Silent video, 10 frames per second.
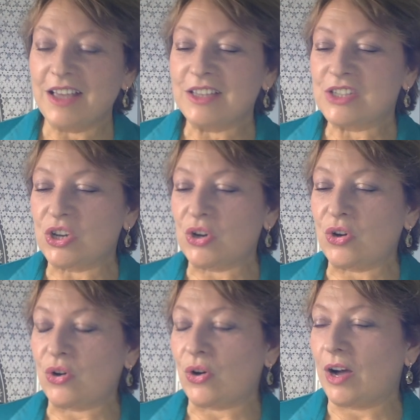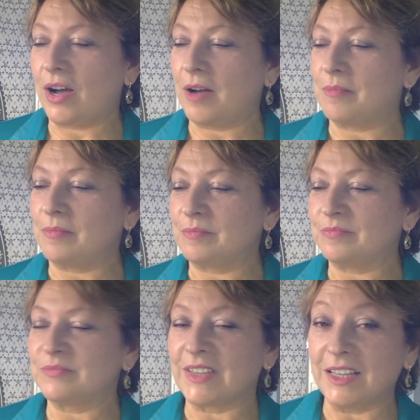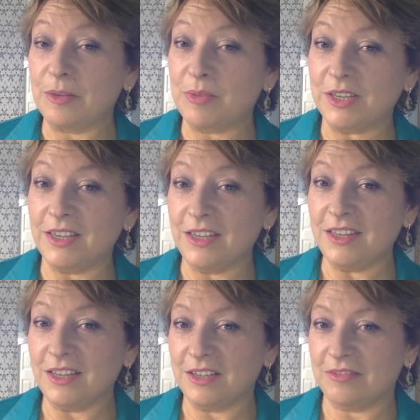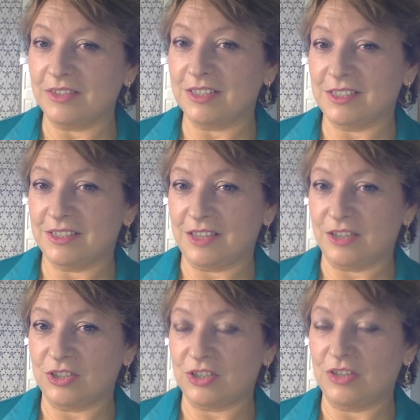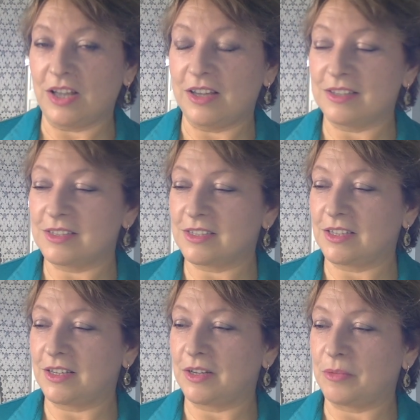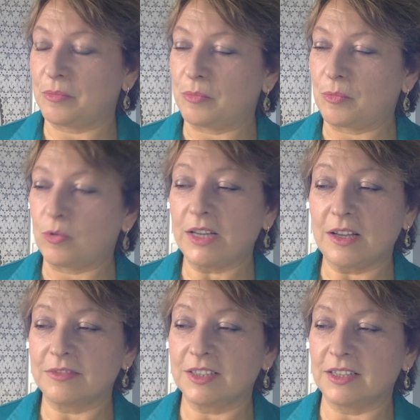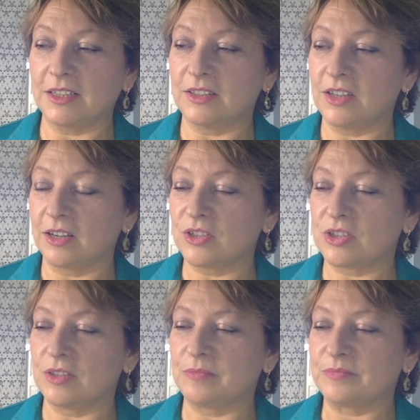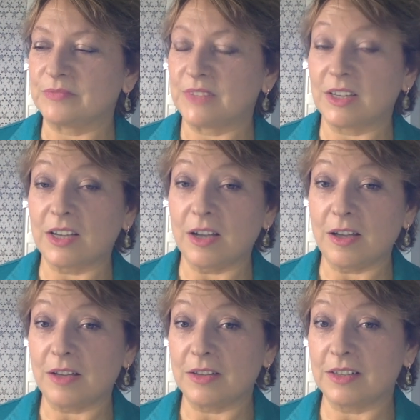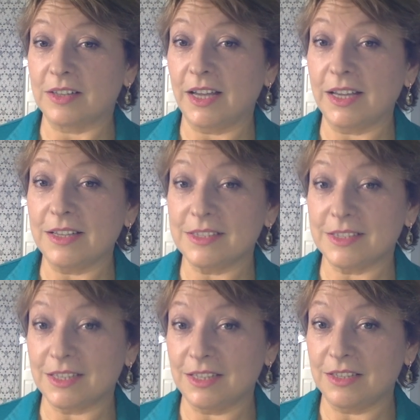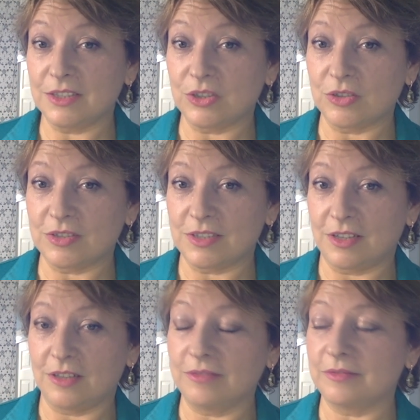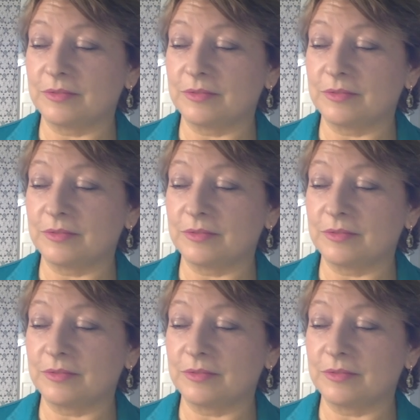So in the beginning of this session, as right after the induction, the client sees herself